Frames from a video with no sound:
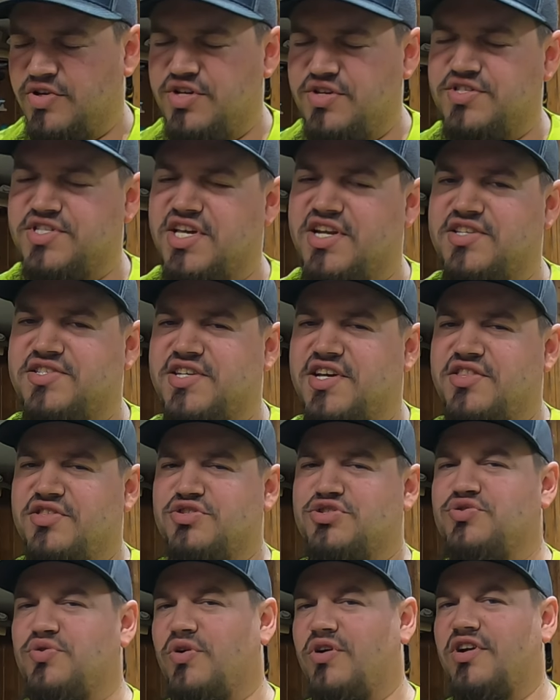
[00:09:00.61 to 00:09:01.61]
set aside the
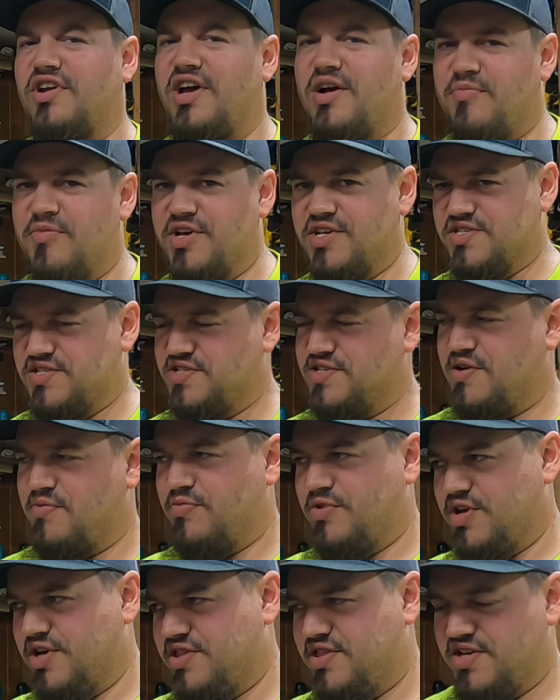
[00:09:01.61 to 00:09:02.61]
shortcomings of something
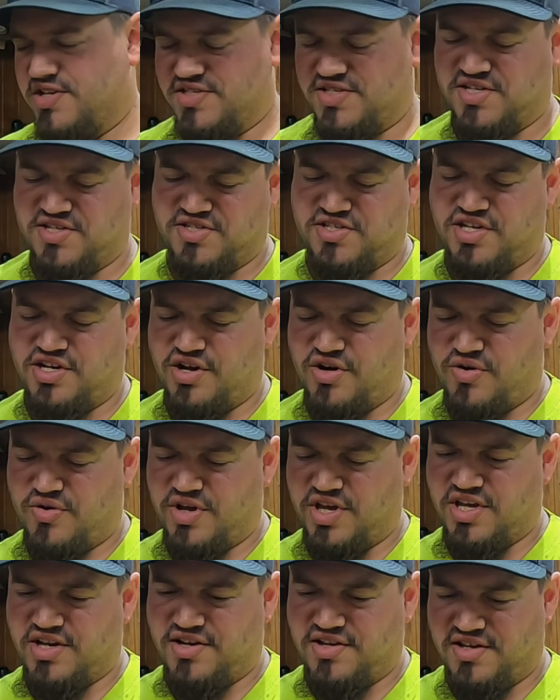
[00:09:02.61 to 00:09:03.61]
like this, because, you know,
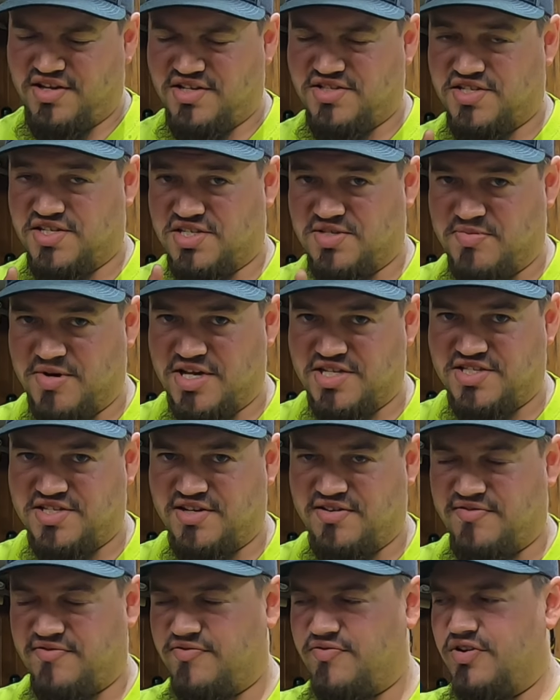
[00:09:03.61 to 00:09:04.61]
it's
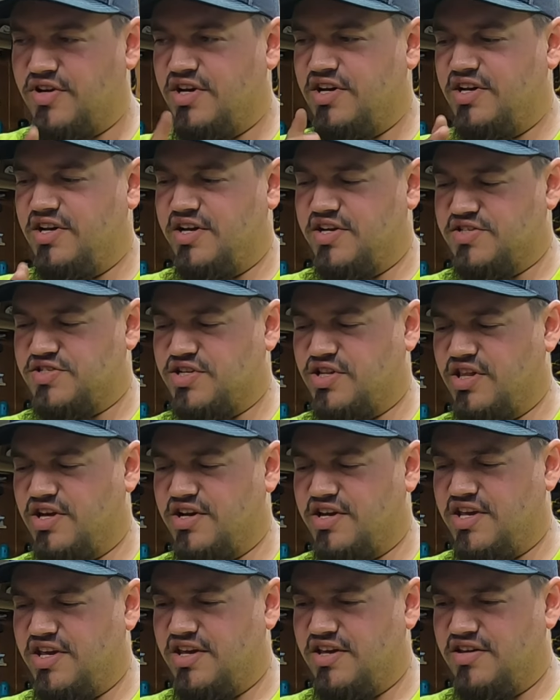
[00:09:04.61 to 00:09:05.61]
expensive, it's
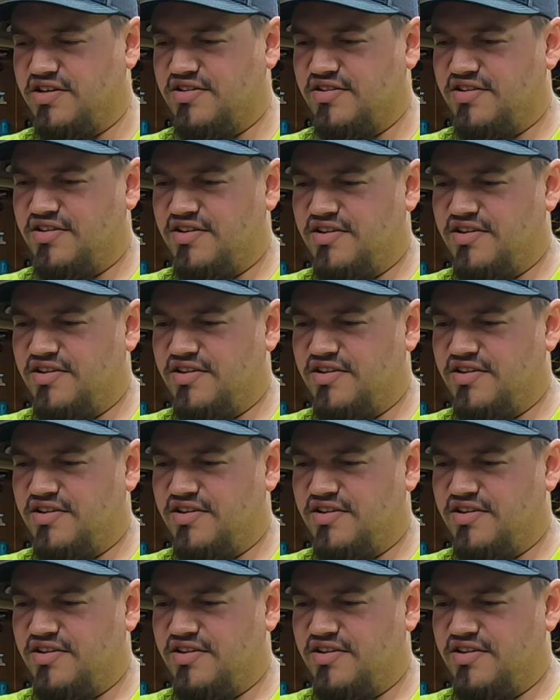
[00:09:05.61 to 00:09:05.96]
clunky,